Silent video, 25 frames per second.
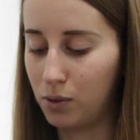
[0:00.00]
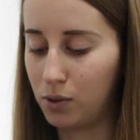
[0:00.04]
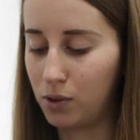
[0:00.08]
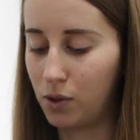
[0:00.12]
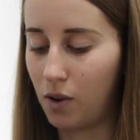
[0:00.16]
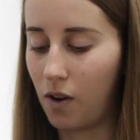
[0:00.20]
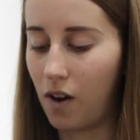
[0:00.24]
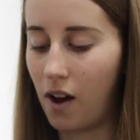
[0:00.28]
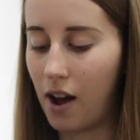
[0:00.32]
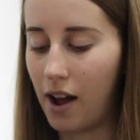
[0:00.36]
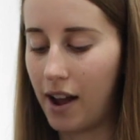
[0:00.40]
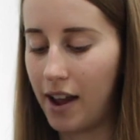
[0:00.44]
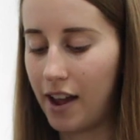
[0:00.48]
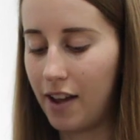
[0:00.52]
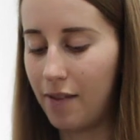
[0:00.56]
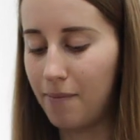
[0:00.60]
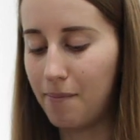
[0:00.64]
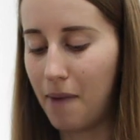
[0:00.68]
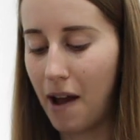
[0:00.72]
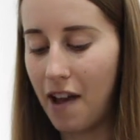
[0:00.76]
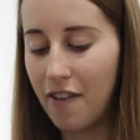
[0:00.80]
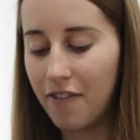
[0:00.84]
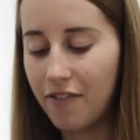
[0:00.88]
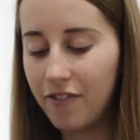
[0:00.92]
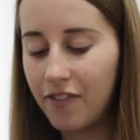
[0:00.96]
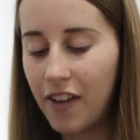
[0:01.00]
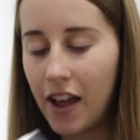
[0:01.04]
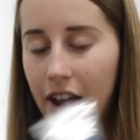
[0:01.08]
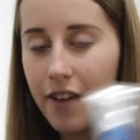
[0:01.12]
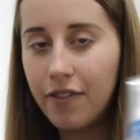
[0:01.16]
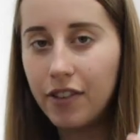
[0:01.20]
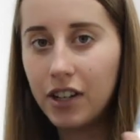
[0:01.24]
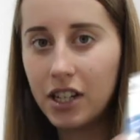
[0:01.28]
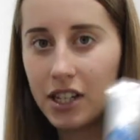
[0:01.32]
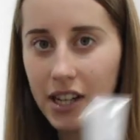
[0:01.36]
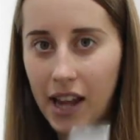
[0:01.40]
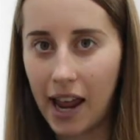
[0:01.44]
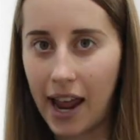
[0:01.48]
So I have my
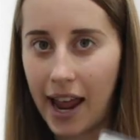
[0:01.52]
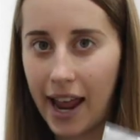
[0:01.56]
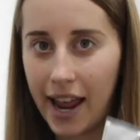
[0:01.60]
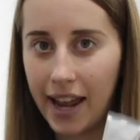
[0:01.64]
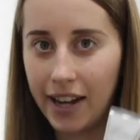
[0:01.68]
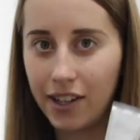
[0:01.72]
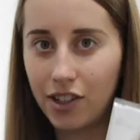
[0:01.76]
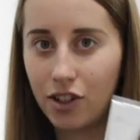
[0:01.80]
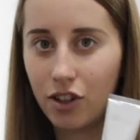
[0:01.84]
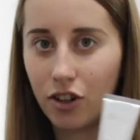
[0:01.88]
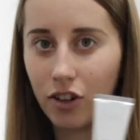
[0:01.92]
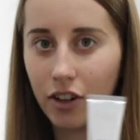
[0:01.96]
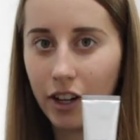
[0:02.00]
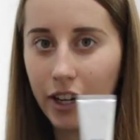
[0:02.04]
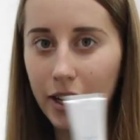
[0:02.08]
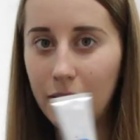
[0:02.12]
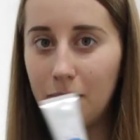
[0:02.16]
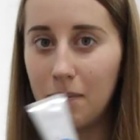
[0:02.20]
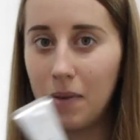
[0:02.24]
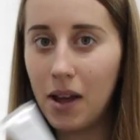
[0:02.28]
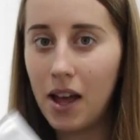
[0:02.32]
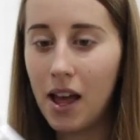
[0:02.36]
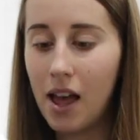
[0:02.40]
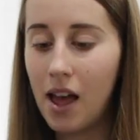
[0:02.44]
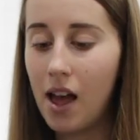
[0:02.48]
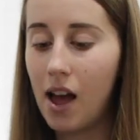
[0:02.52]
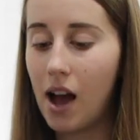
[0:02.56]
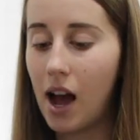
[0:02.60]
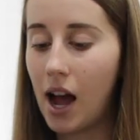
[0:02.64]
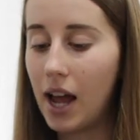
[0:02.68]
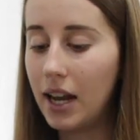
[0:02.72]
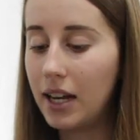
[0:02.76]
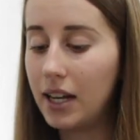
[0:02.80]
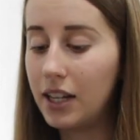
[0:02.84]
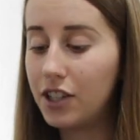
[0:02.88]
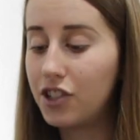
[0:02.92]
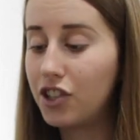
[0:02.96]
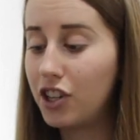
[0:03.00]
favorite hand cream.
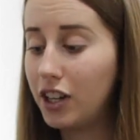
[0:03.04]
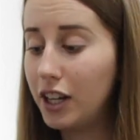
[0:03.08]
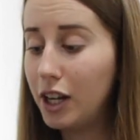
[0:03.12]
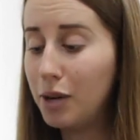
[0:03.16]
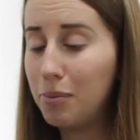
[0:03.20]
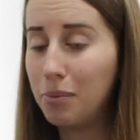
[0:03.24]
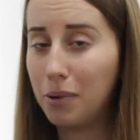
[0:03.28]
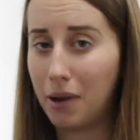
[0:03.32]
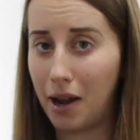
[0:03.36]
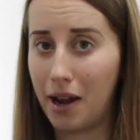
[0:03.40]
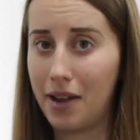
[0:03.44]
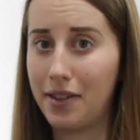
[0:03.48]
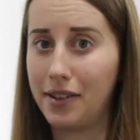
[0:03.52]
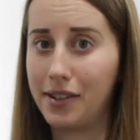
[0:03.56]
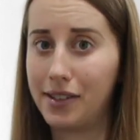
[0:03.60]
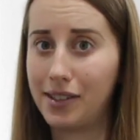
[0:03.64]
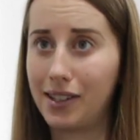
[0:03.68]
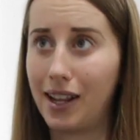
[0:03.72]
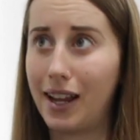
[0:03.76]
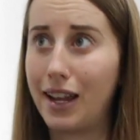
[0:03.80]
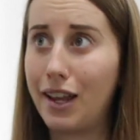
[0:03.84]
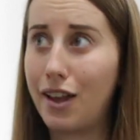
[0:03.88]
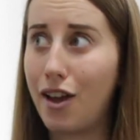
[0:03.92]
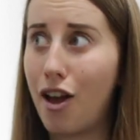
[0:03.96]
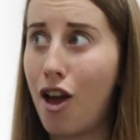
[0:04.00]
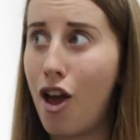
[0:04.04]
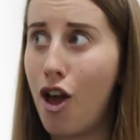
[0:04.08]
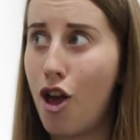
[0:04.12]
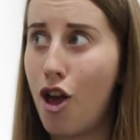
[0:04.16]
I literally apply this like